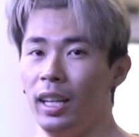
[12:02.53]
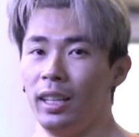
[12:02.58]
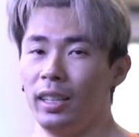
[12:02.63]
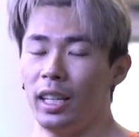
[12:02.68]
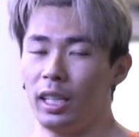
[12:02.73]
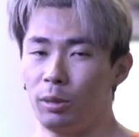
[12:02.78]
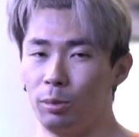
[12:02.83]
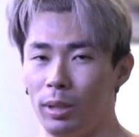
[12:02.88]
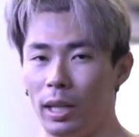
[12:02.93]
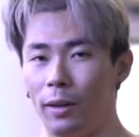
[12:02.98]

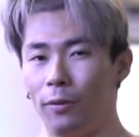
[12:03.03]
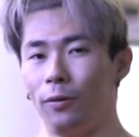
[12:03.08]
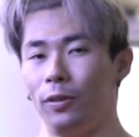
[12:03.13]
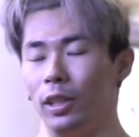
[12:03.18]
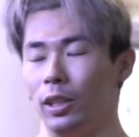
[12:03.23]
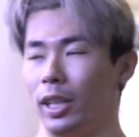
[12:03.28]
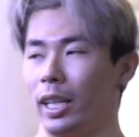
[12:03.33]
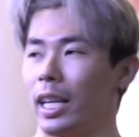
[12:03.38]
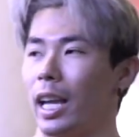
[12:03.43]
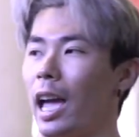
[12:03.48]
That's when I
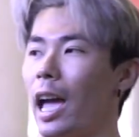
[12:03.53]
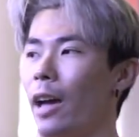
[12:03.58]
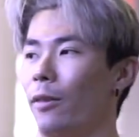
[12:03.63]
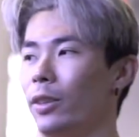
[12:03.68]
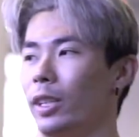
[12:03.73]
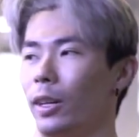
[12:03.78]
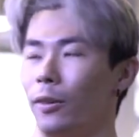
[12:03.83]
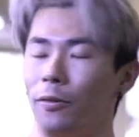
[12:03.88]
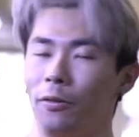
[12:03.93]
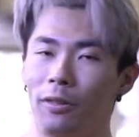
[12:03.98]
feel like I have
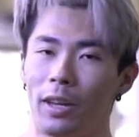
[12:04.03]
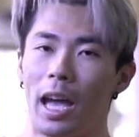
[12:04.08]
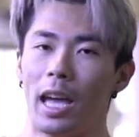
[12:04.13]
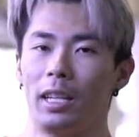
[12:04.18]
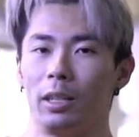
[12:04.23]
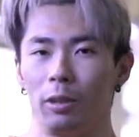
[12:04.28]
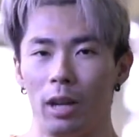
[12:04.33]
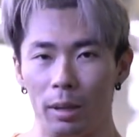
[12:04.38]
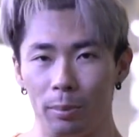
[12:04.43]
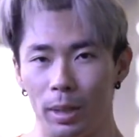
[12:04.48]
enough fat
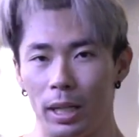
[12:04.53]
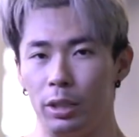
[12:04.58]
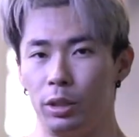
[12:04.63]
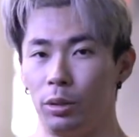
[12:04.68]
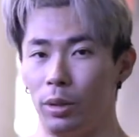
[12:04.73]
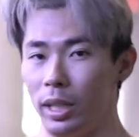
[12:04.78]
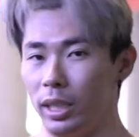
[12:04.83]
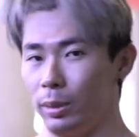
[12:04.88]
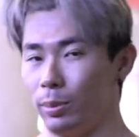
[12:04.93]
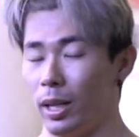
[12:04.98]
around my
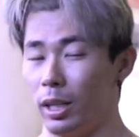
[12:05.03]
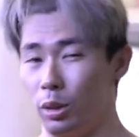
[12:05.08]
joints. My